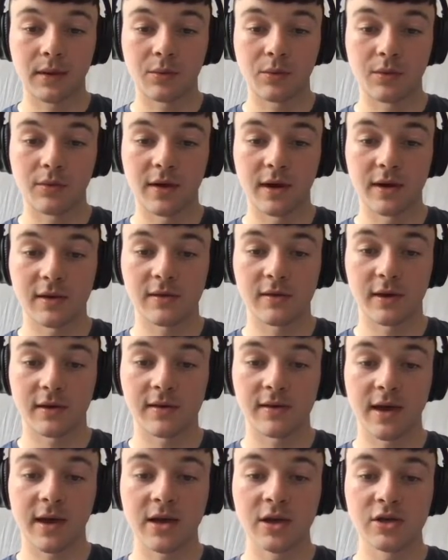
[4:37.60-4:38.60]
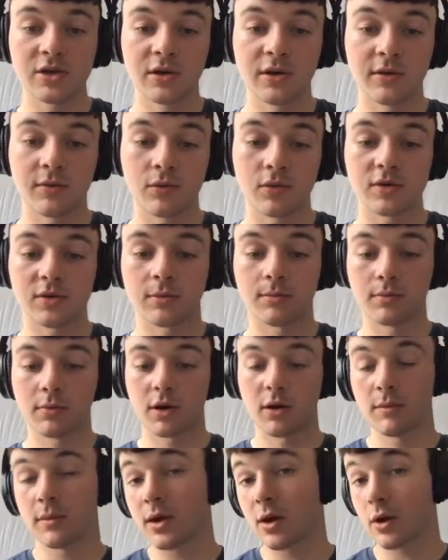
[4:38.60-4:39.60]
We've added citations, which I'm
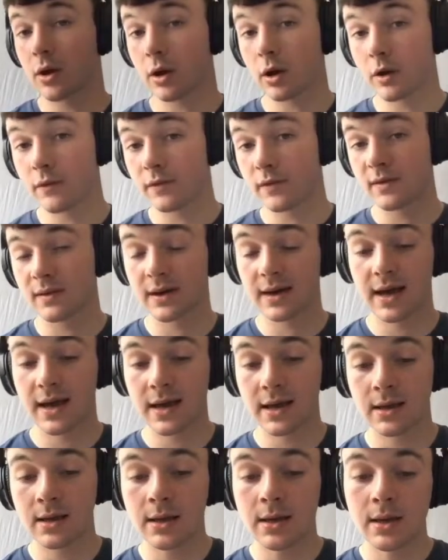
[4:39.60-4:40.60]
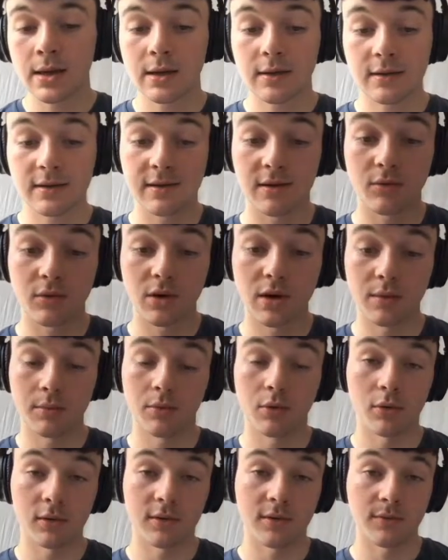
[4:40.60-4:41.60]
going to be going over today because they're really
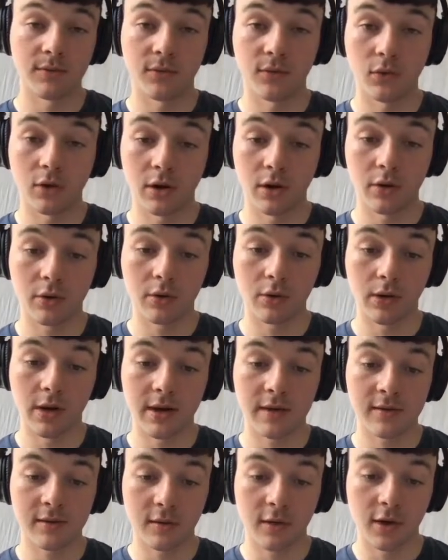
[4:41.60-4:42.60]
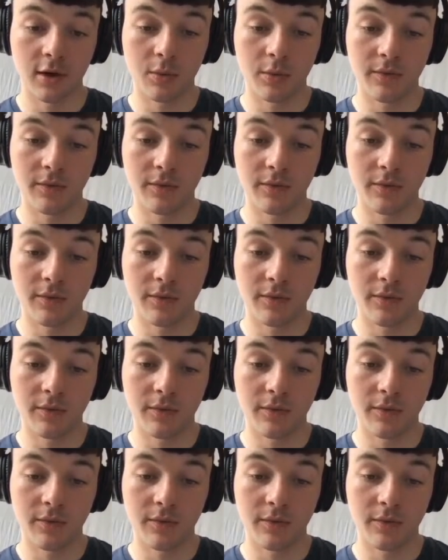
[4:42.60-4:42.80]
important for local SEO.